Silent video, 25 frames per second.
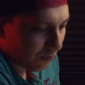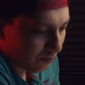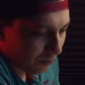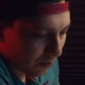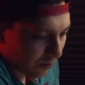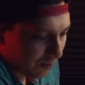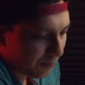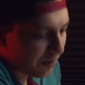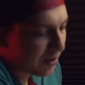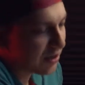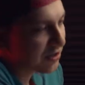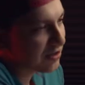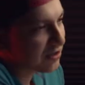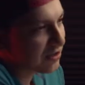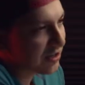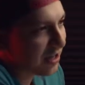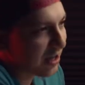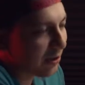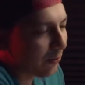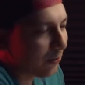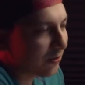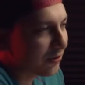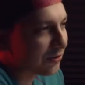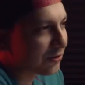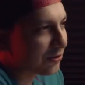One person
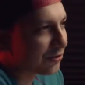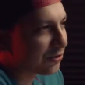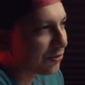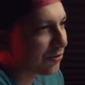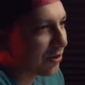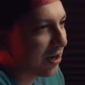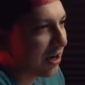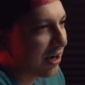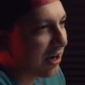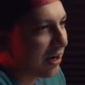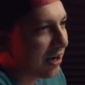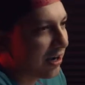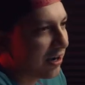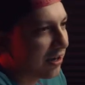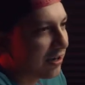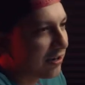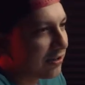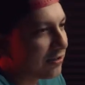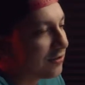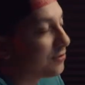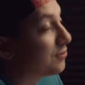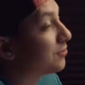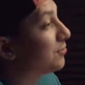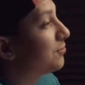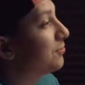that I want to
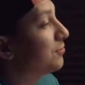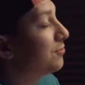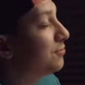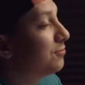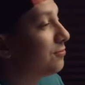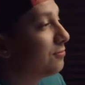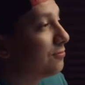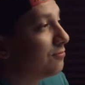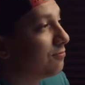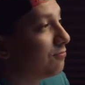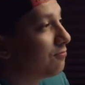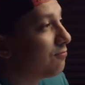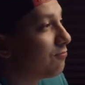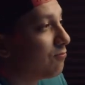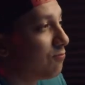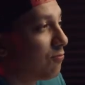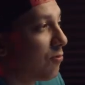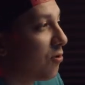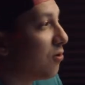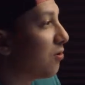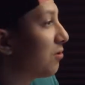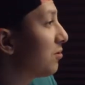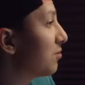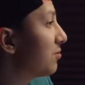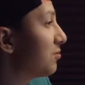try to do
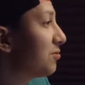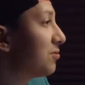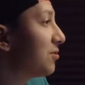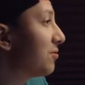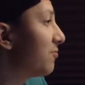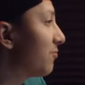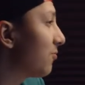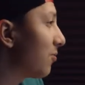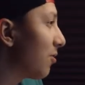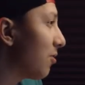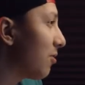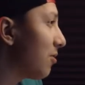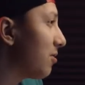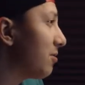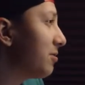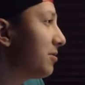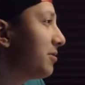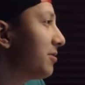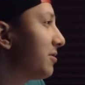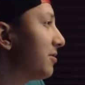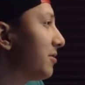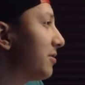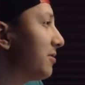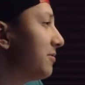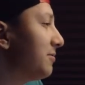more good than
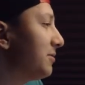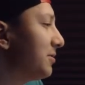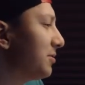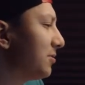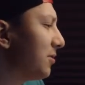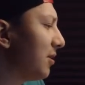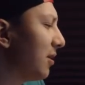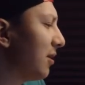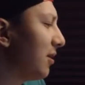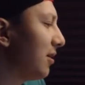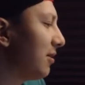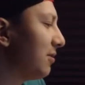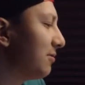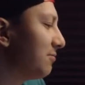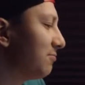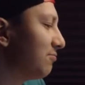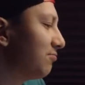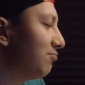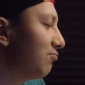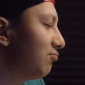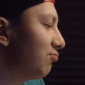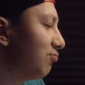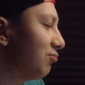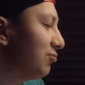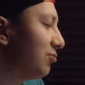wrong. You know, you are
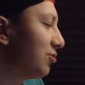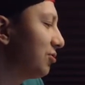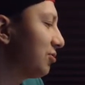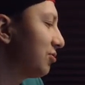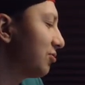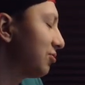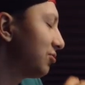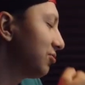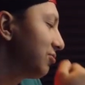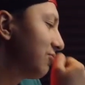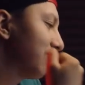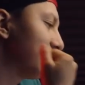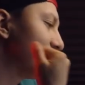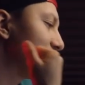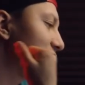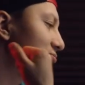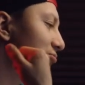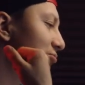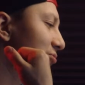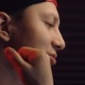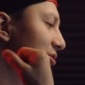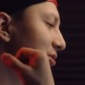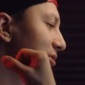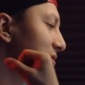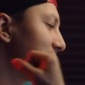just
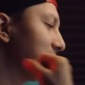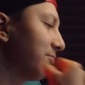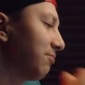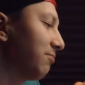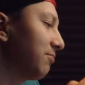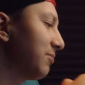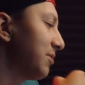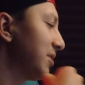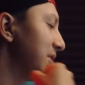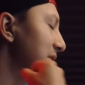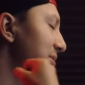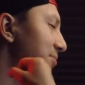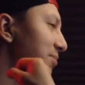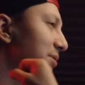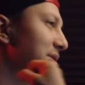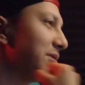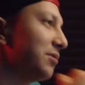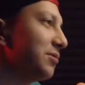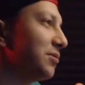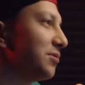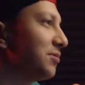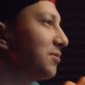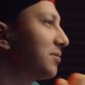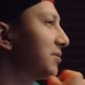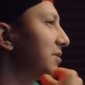keep on
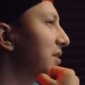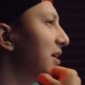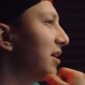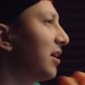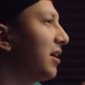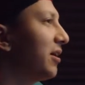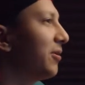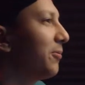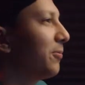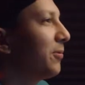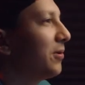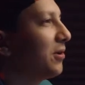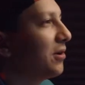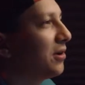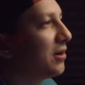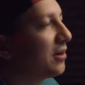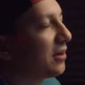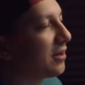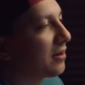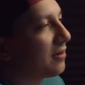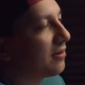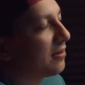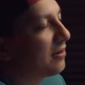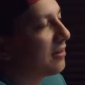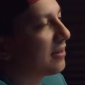doing the hard
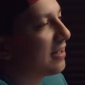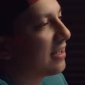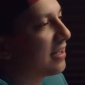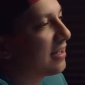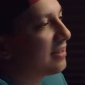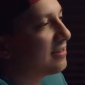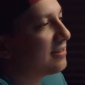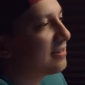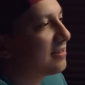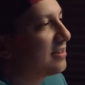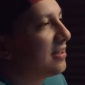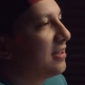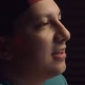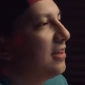work and all that.